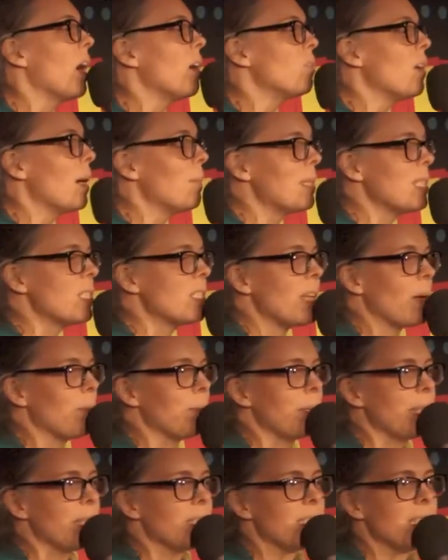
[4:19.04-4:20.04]
Rubbish
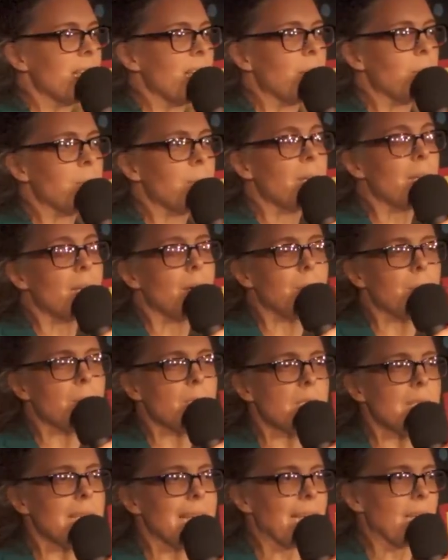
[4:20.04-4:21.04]
dumping tip number
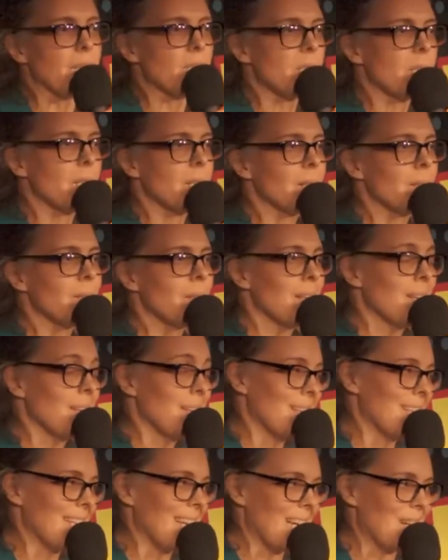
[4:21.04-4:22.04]
6.
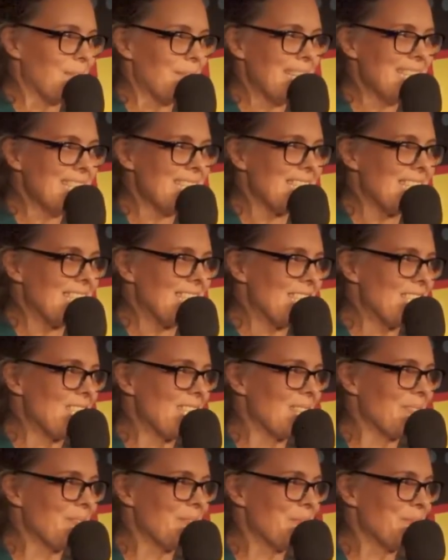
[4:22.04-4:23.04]
Get a massage.
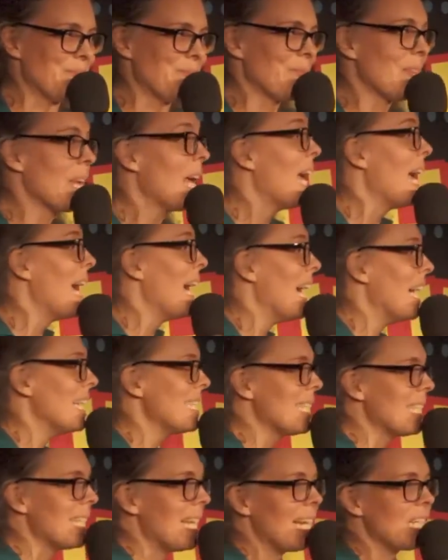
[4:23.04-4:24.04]
I
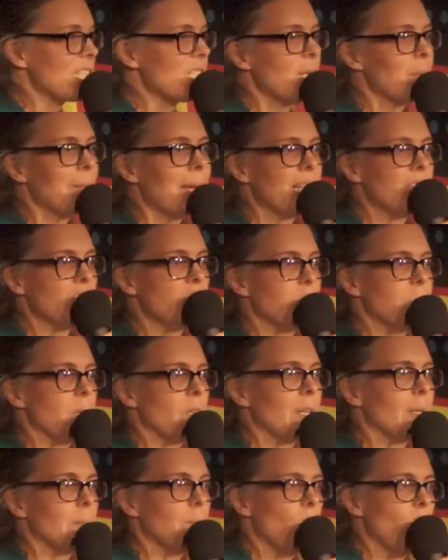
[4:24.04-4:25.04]
did actually manage to book
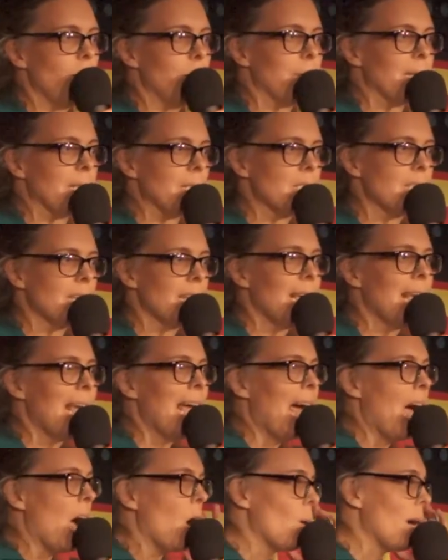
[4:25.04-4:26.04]
an appointment.
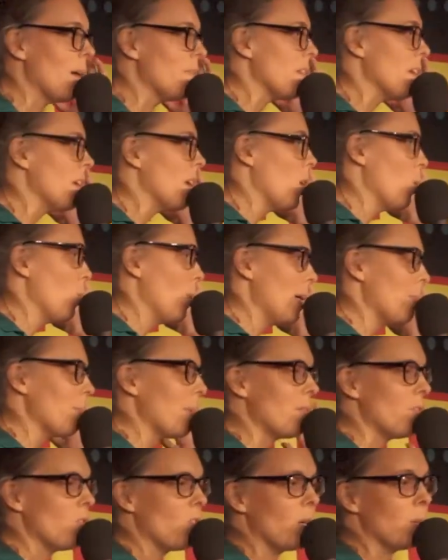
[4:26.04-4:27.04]
However, a week
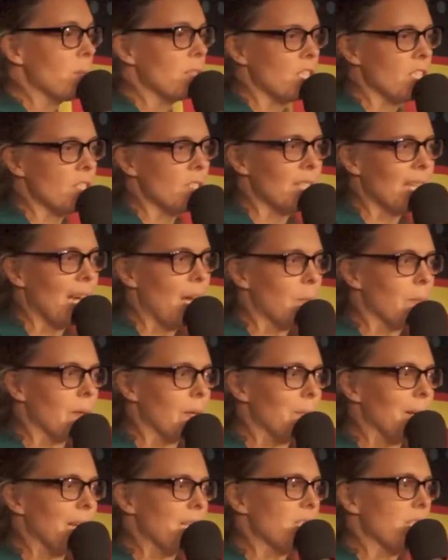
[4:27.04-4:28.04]
before I was due to get my
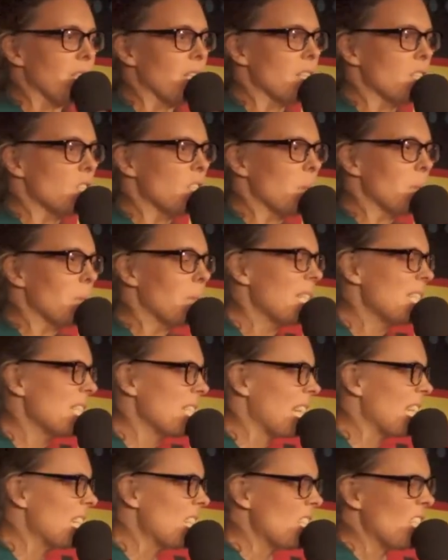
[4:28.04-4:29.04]
massage, my
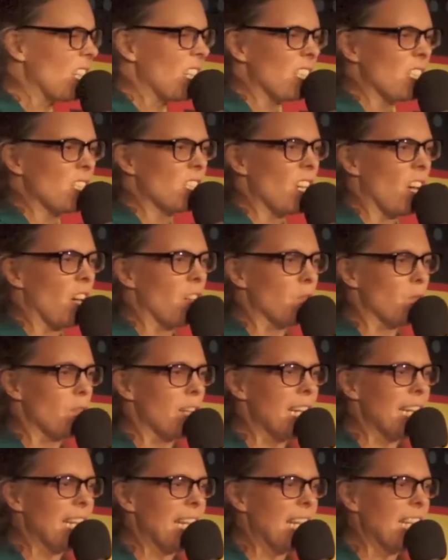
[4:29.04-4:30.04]
skin started to turn
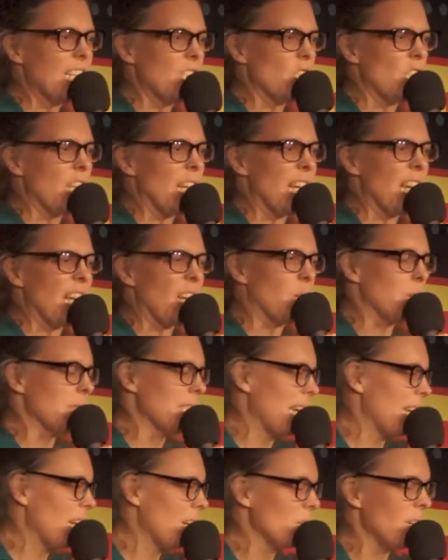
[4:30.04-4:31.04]
really itchy and I was
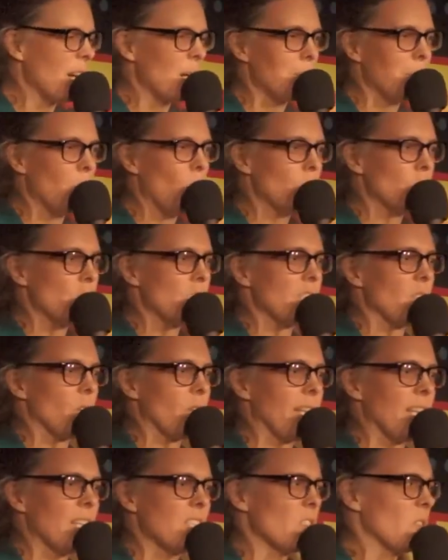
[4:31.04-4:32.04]
getting red blotches
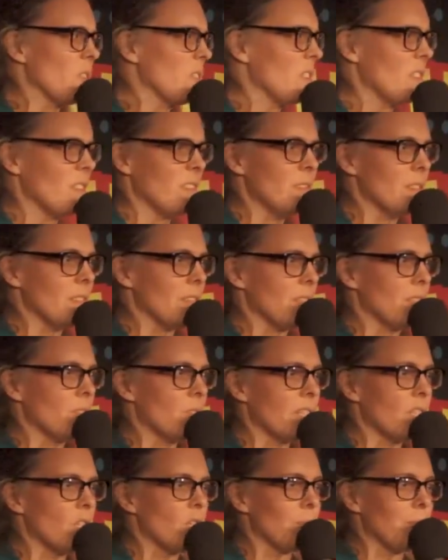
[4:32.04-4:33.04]
on it, so I thought, I've got to
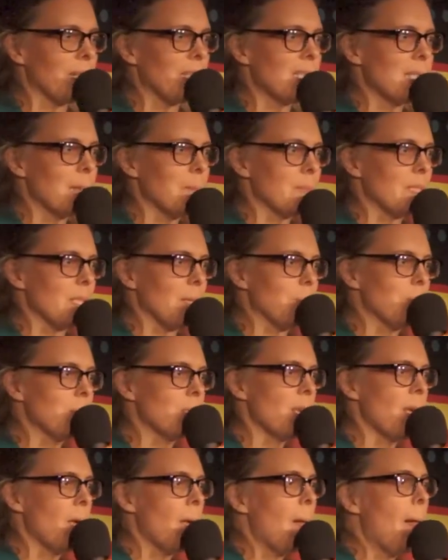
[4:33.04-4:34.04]
Google my
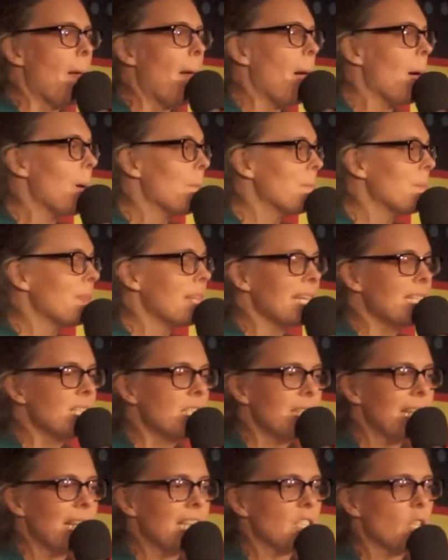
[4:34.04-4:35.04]
symptoms. The
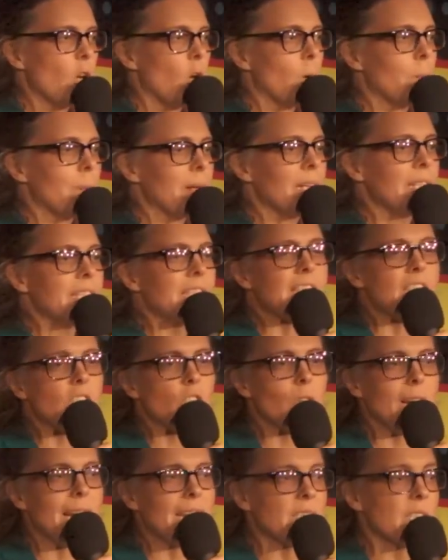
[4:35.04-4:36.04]
internet told me I'd
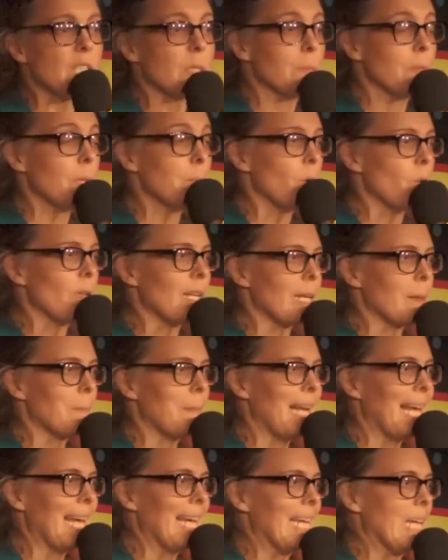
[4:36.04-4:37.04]
contracted bubonic
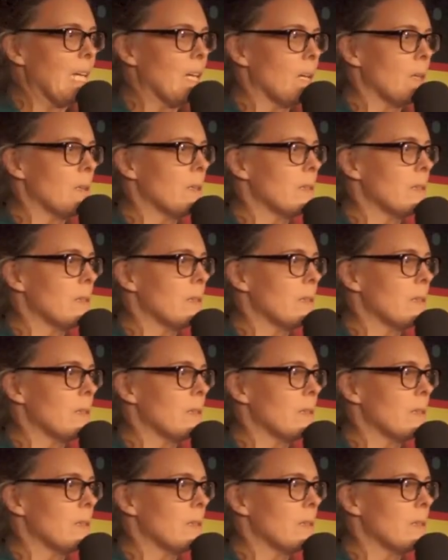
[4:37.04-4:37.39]
plague.